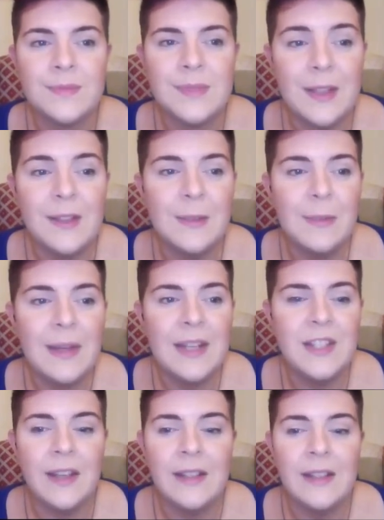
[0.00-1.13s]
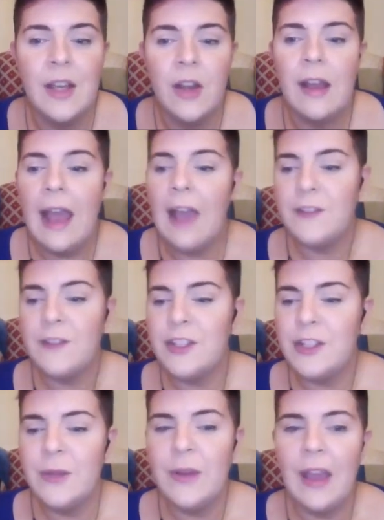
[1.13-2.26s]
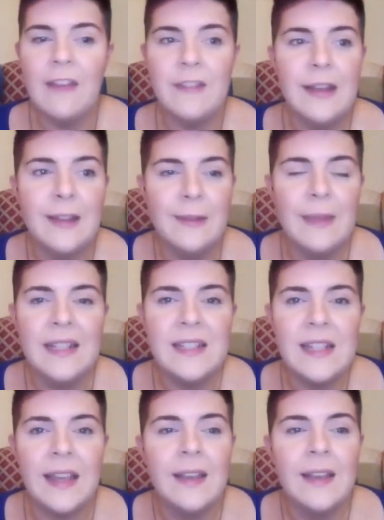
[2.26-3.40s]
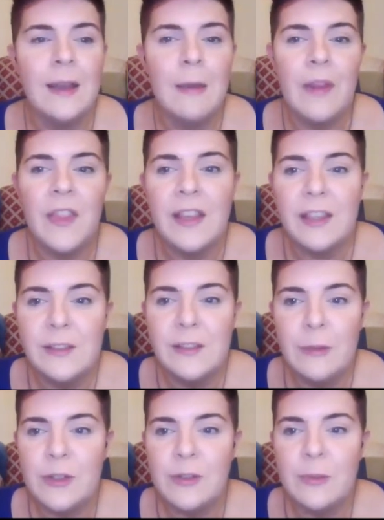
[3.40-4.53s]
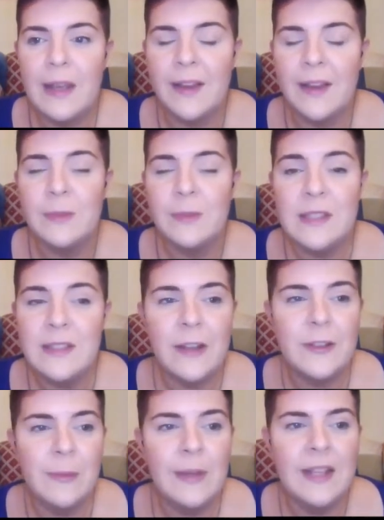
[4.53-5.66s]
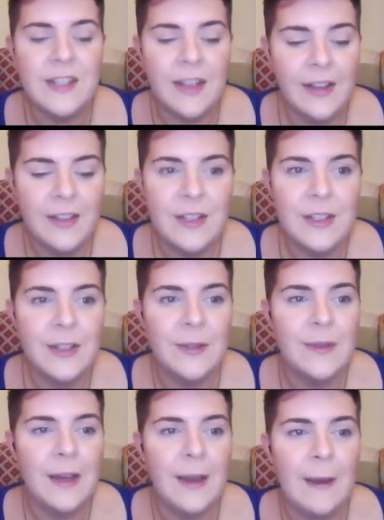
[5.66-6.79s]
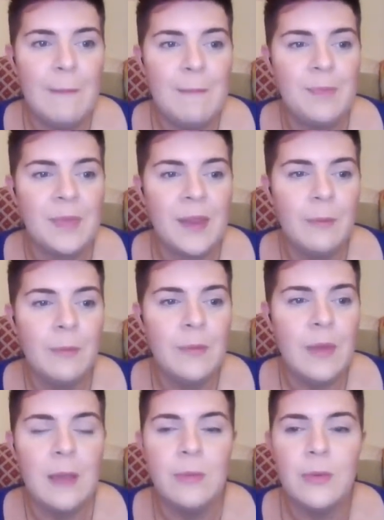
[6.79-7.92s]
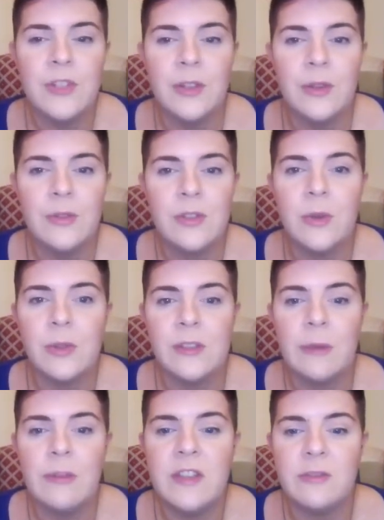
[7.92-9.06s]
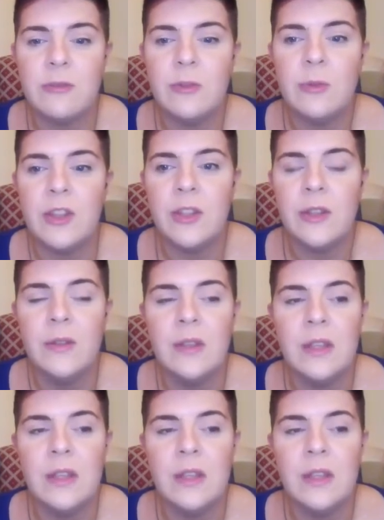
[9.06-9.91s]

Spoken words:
No, it's a pleasure. All right, I have to shoot. I have another meeting, but thank you so much, Rebecca. It's been such a pleasure to be able to talk some of this through with you.